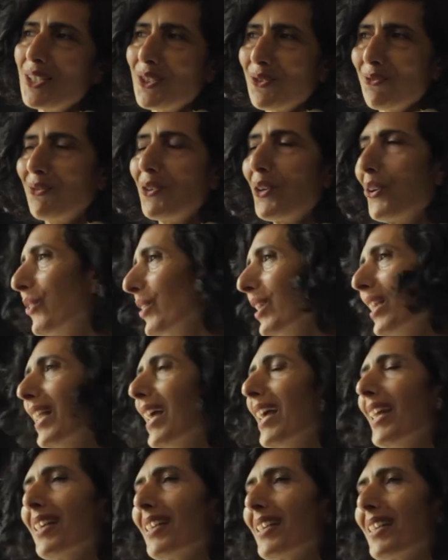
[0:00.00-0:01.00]
and foreign
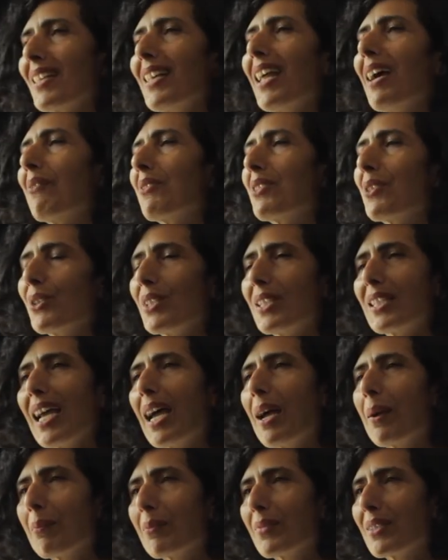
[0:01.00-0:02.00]
land and have to
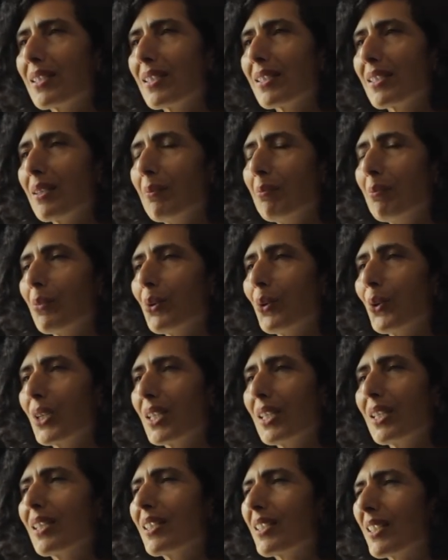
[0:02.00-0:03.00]
adapt at some
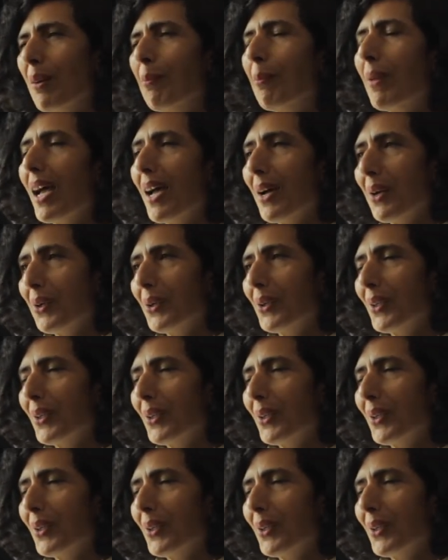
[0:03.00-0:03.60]
point somehow.